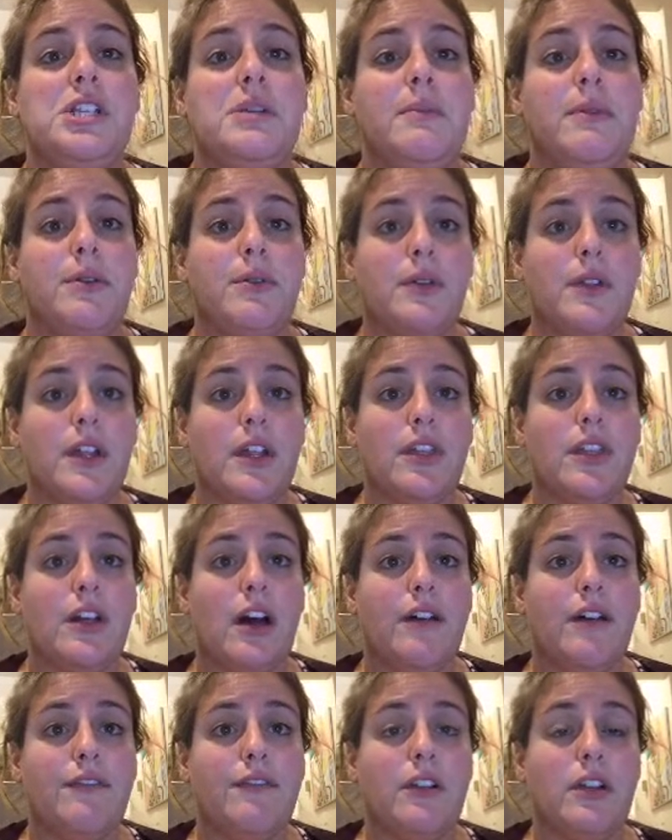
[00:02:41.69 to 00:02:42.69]
to be really
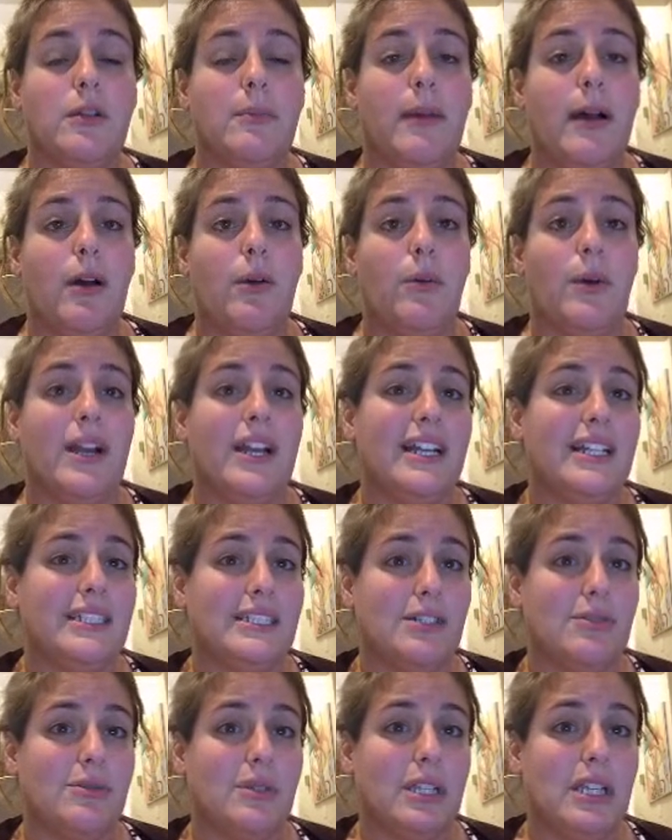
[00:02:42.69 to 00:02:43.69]
thoughtful about what it
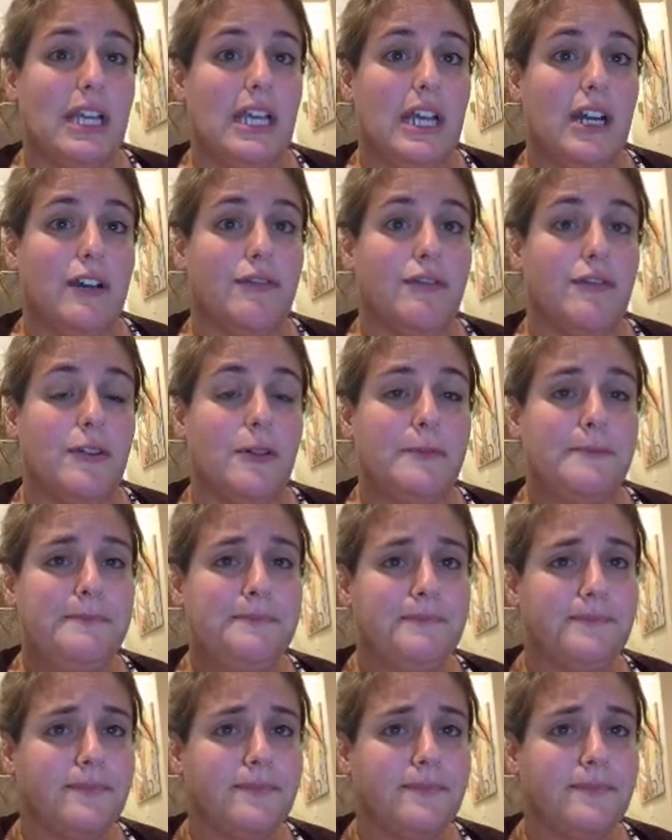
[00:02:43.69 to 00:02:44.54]
is and really careful.